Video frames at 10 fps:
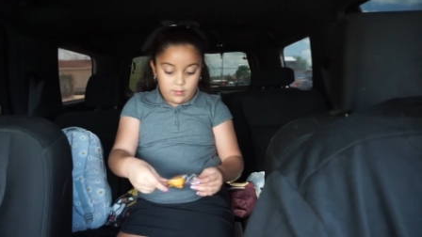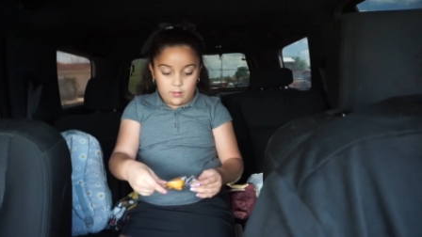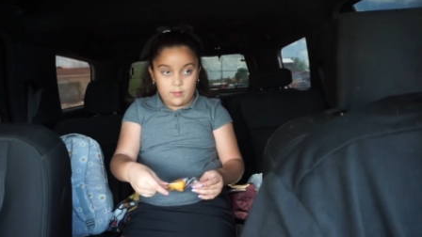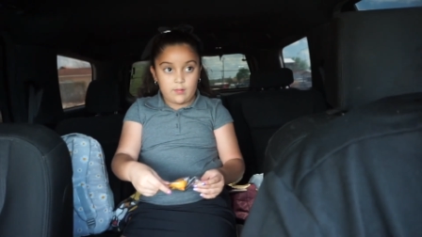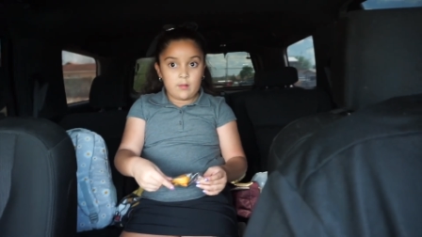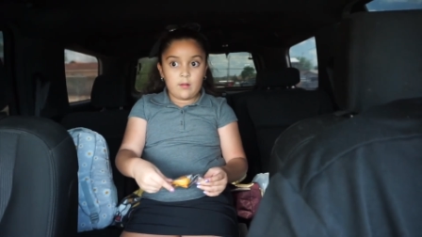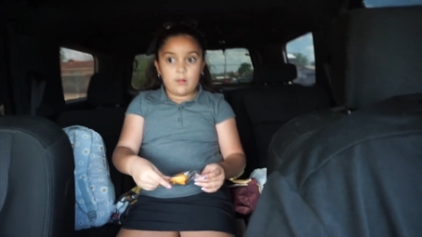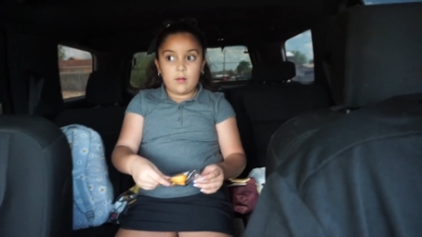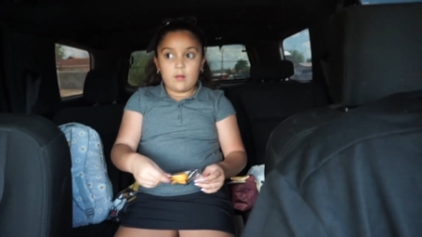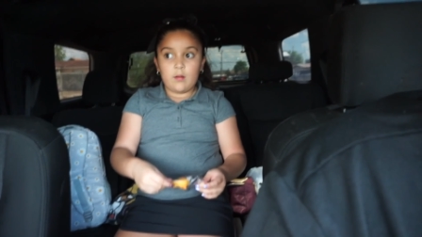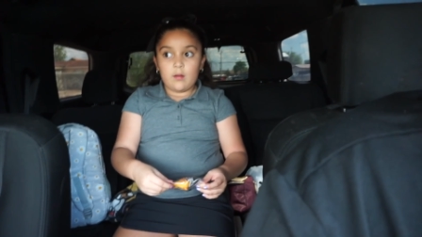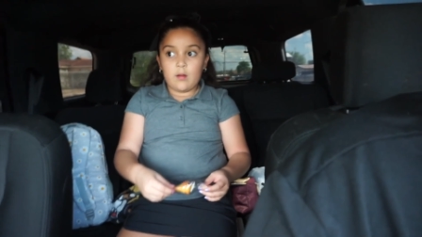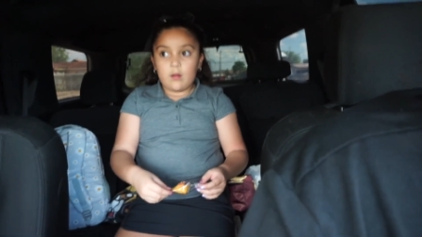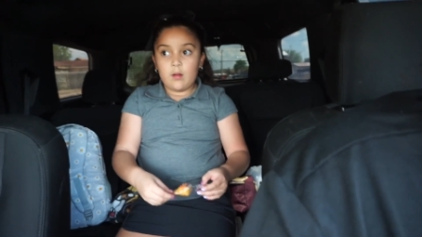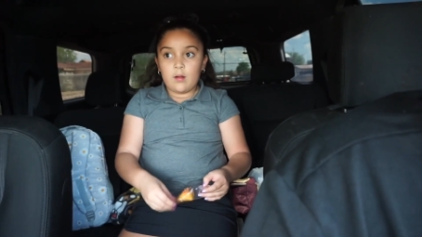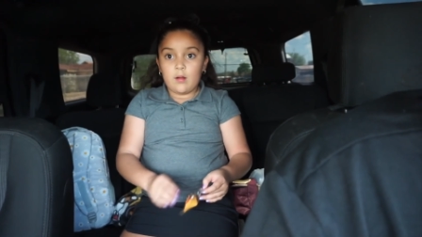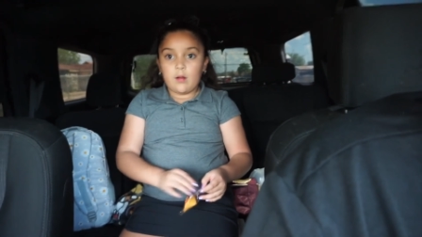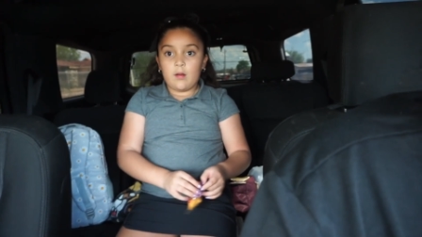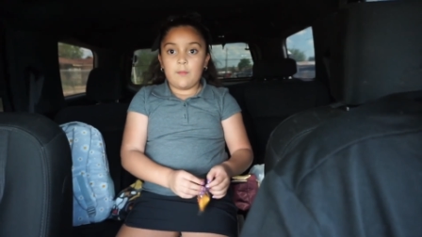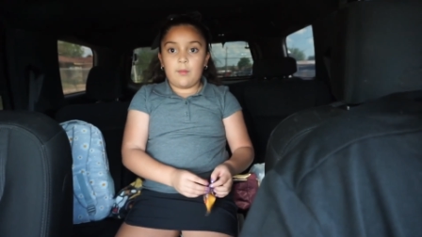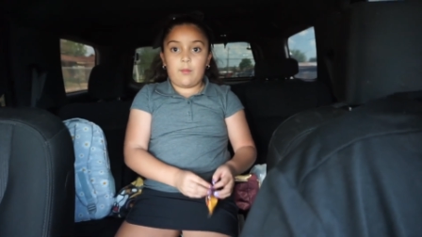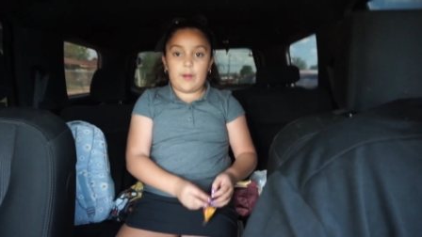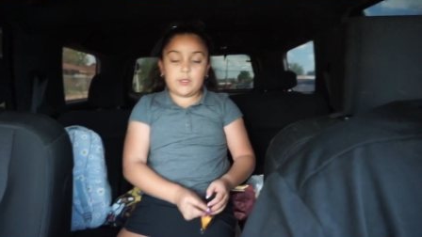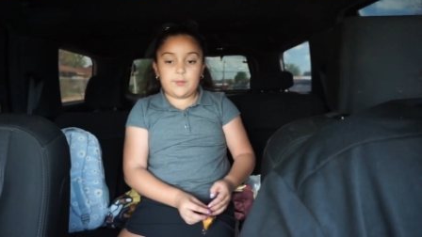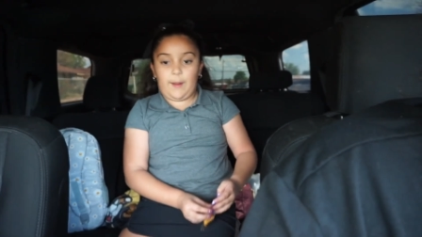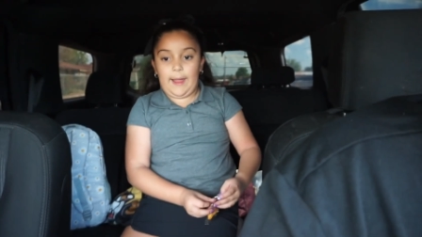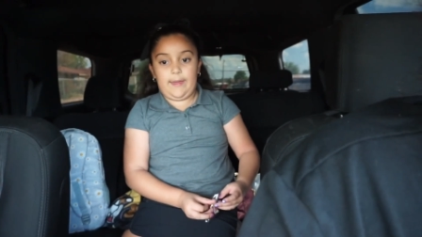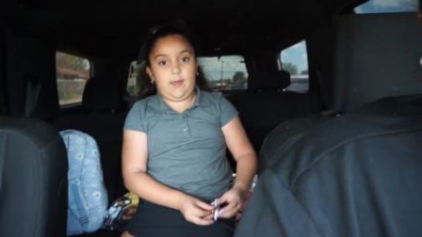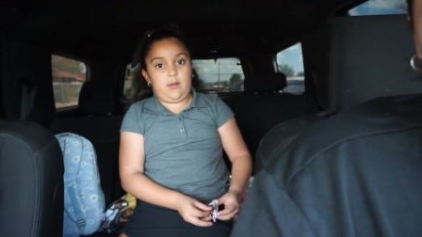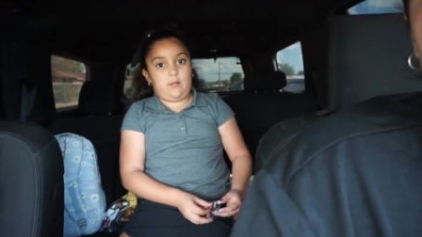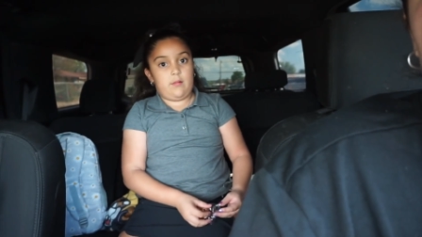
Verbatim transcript: I got it from Laredo. But where'd you buy it?